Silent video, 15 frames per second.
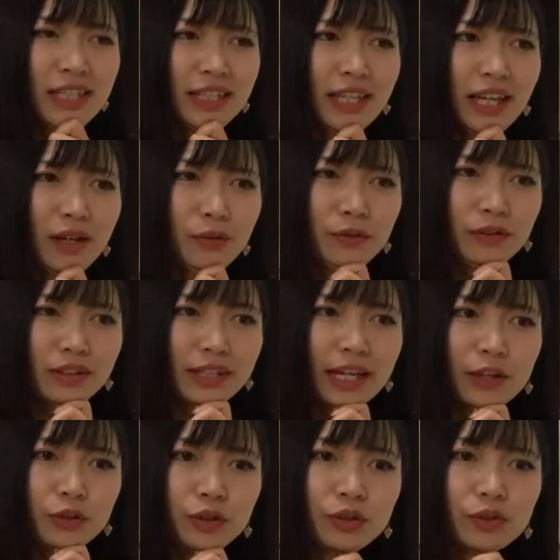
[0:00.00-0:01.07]
can
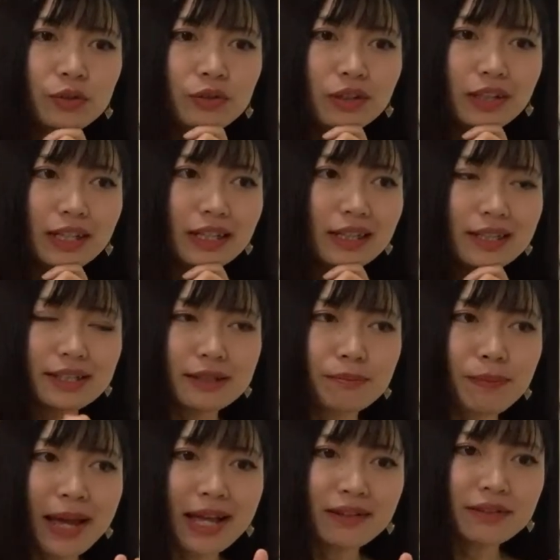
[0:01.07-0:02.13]
you
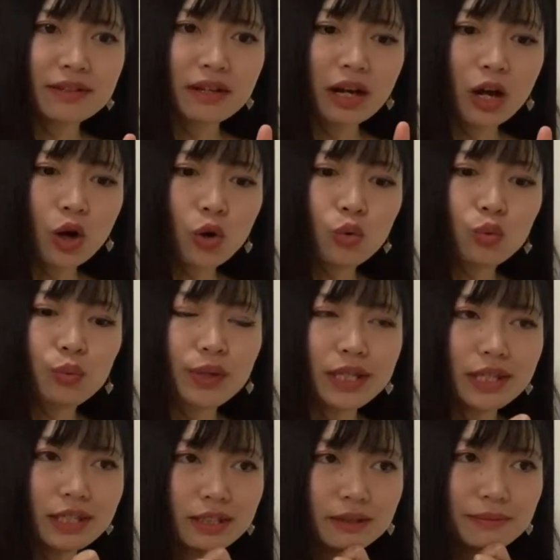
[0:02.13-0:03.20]
spend the whole
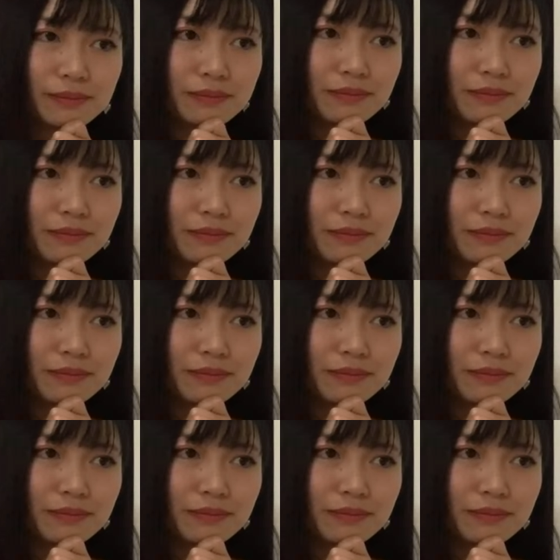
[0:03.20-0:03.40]
week?